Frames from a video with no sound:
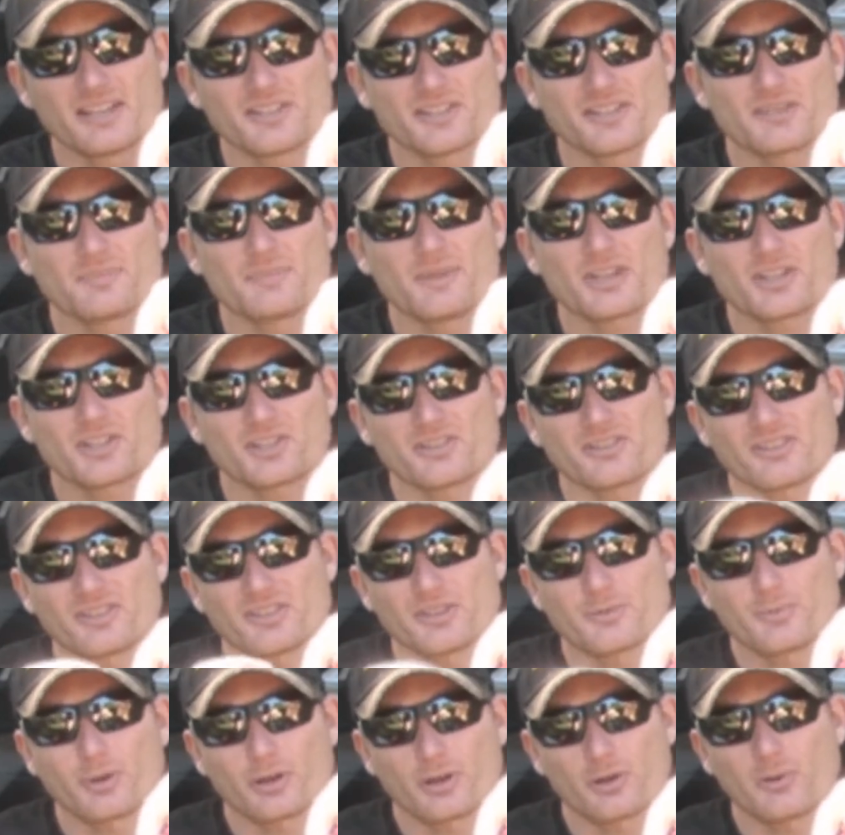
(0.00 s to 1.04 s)
Just make sure
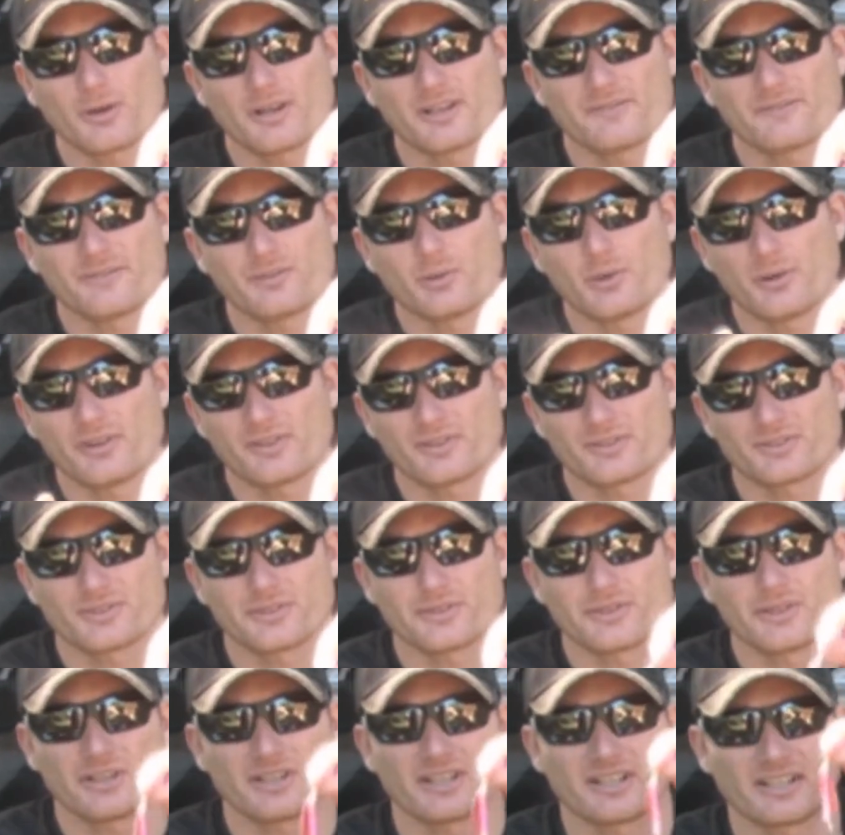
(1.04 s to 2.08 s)
that you put quite a few on there so
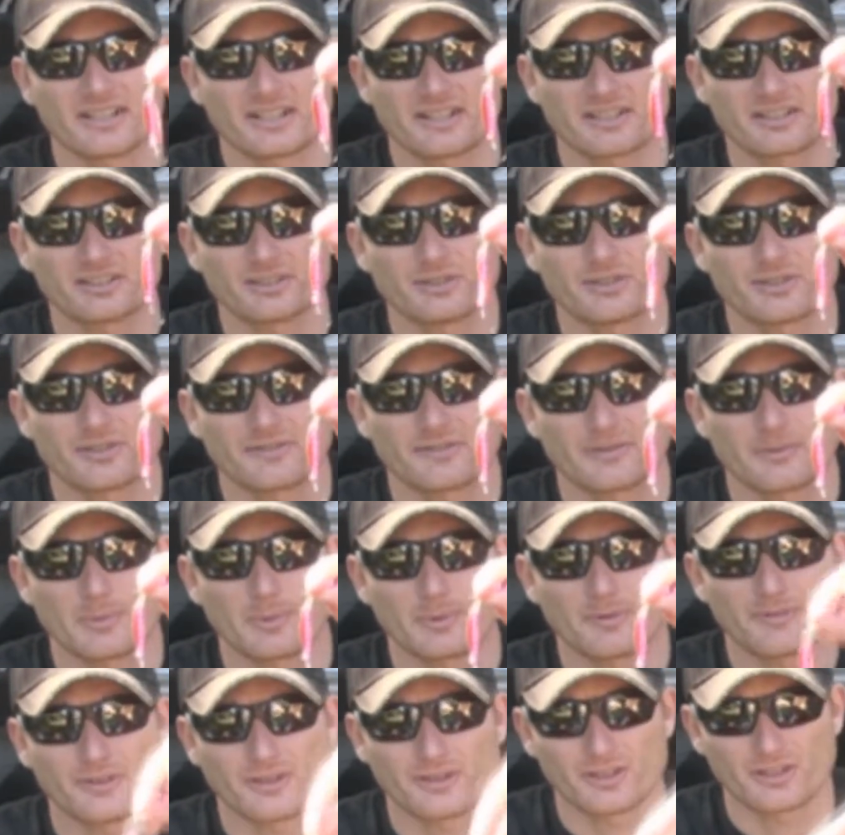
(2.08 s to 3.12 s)
you're gonna get clearance from
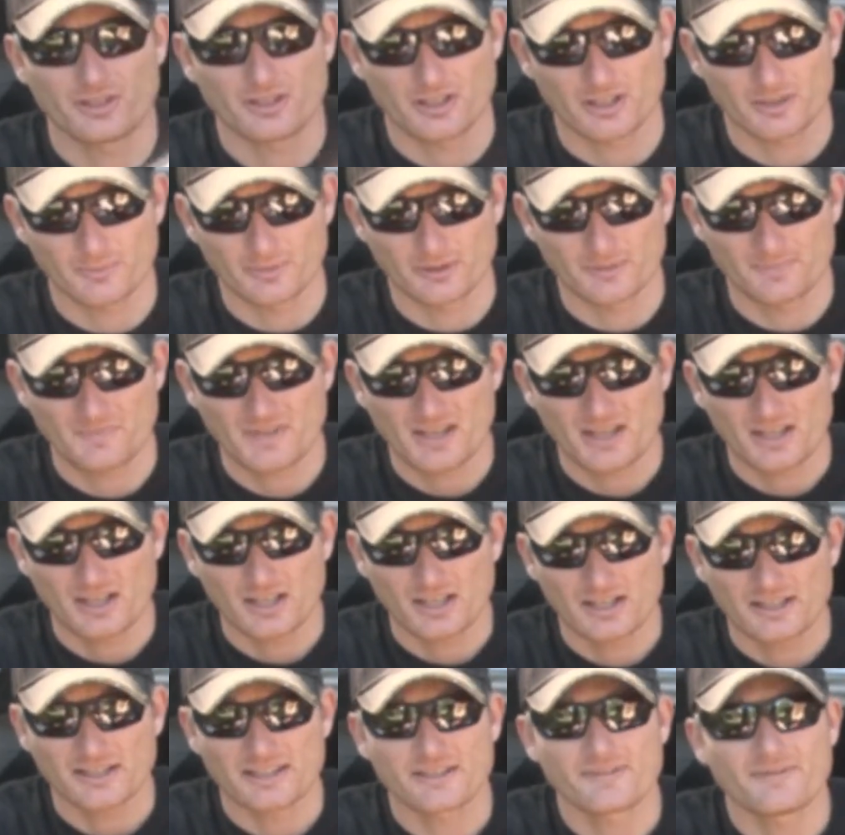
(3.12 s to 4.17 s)
your front hook. But
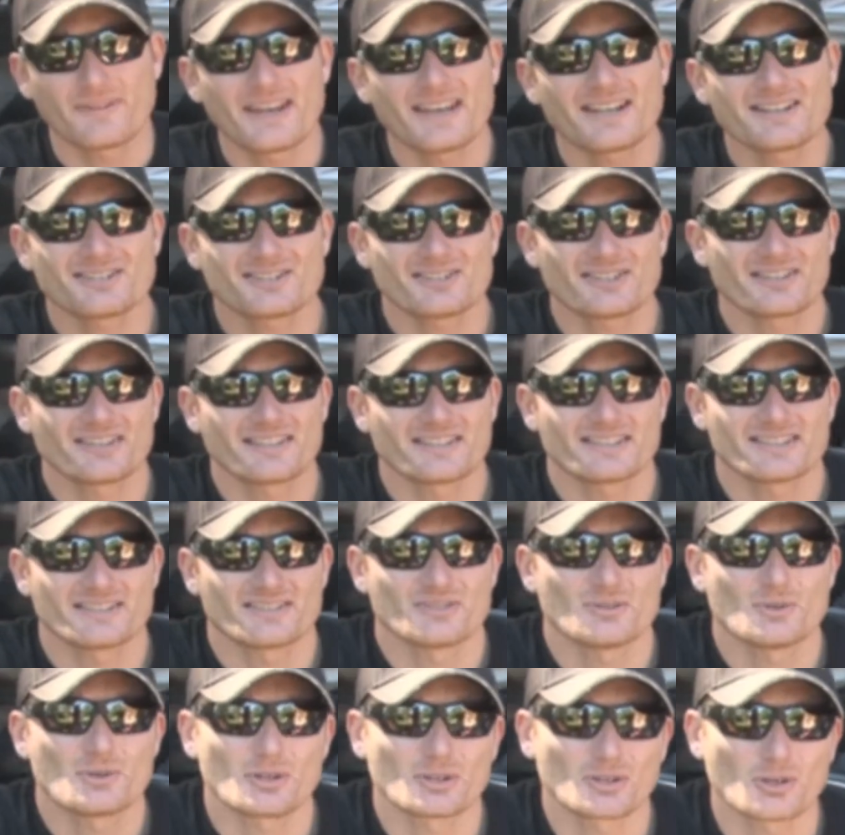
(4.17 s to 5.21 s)
the advantage to this
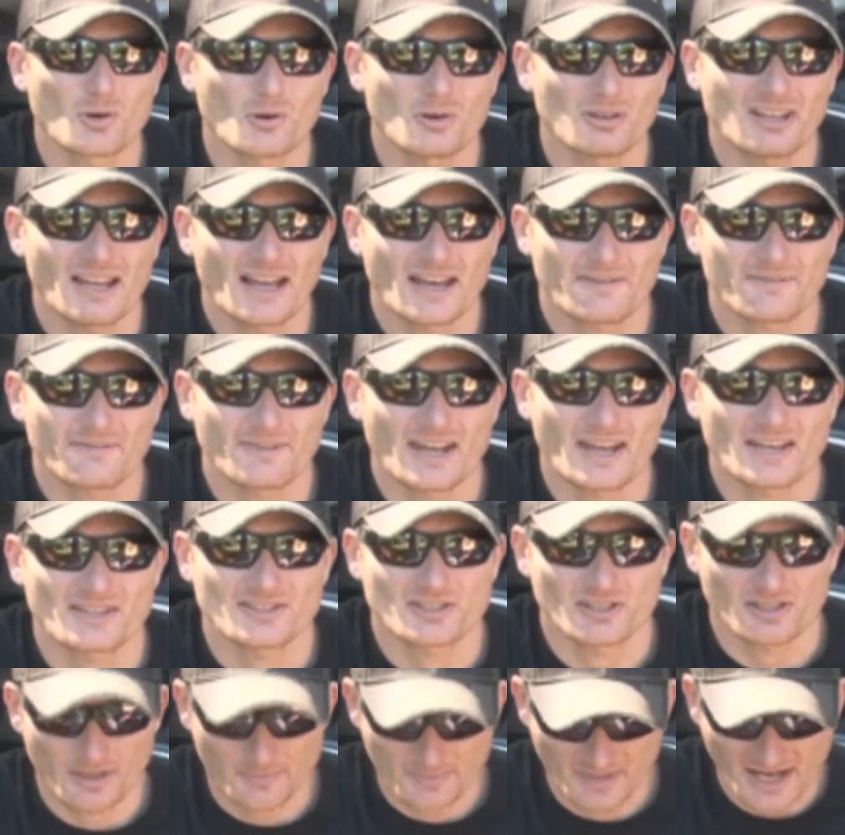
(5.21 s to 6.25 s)
is you can go a lot
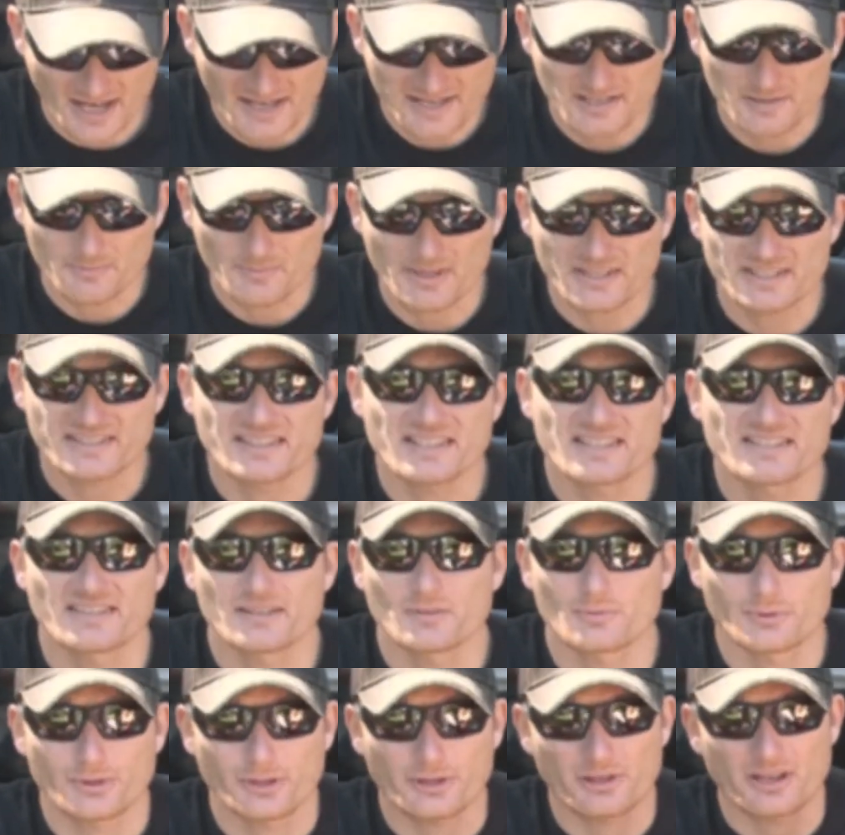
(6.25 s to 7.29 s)
faster. I mean, I can mix these
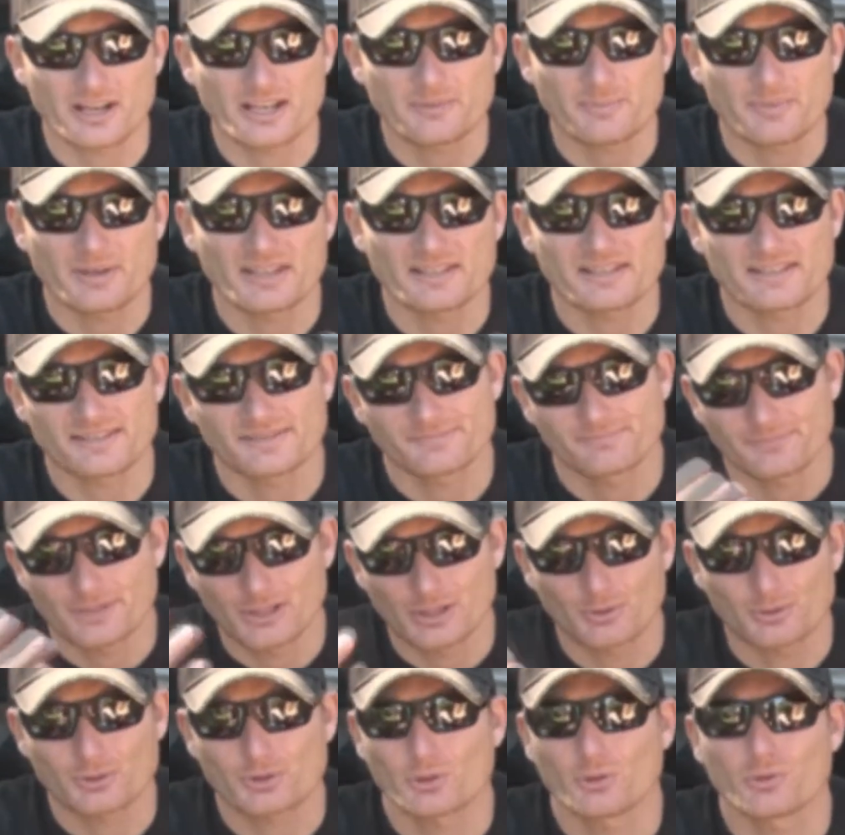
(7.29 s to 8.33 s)
in with crankbaits,
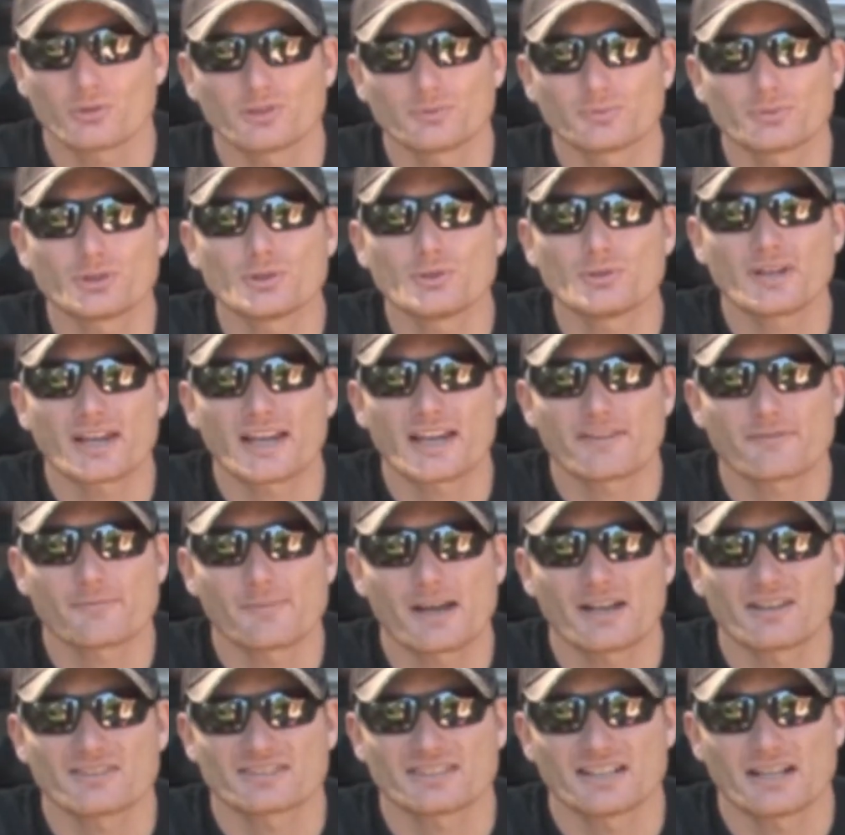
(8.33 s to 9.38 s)
you know, trolling them 2.5
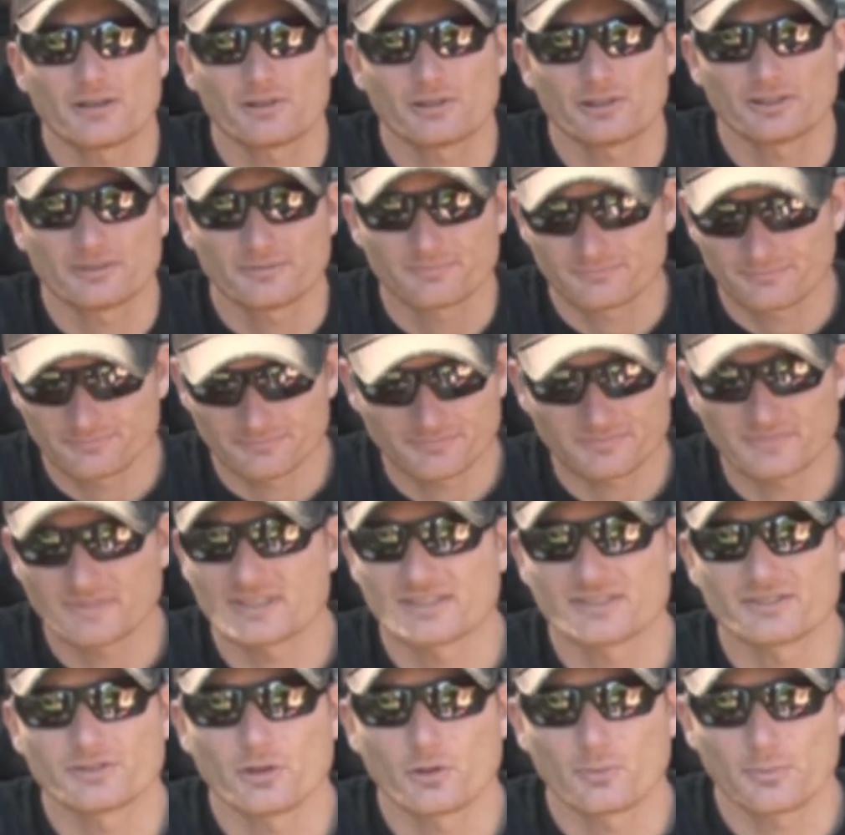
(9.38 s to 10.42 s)
miles an hour
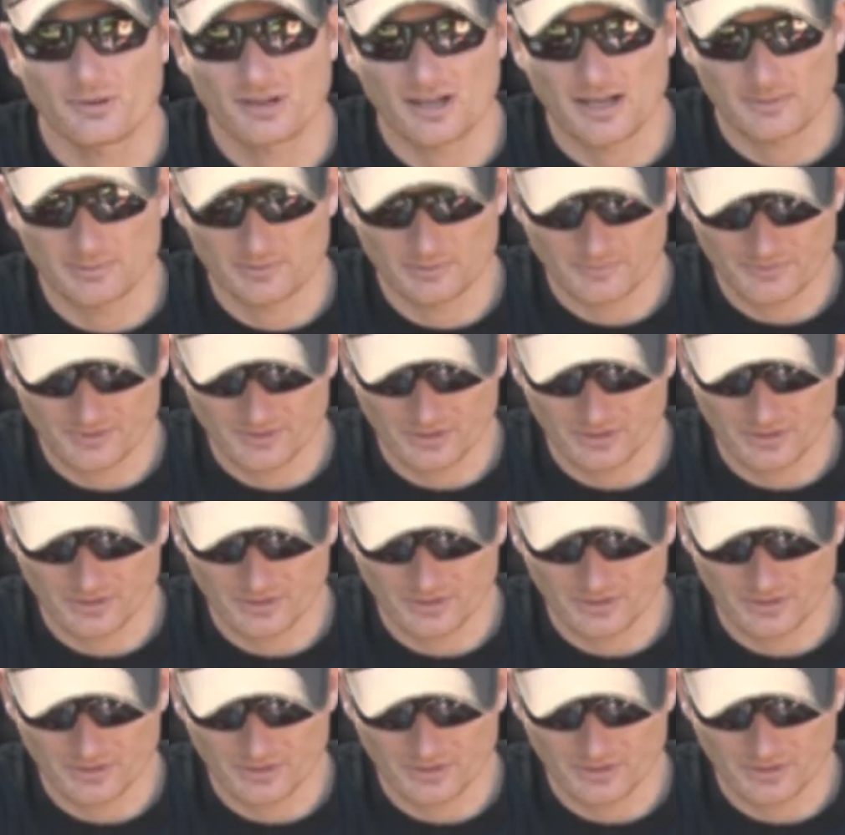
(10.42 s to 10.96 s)
is no problem.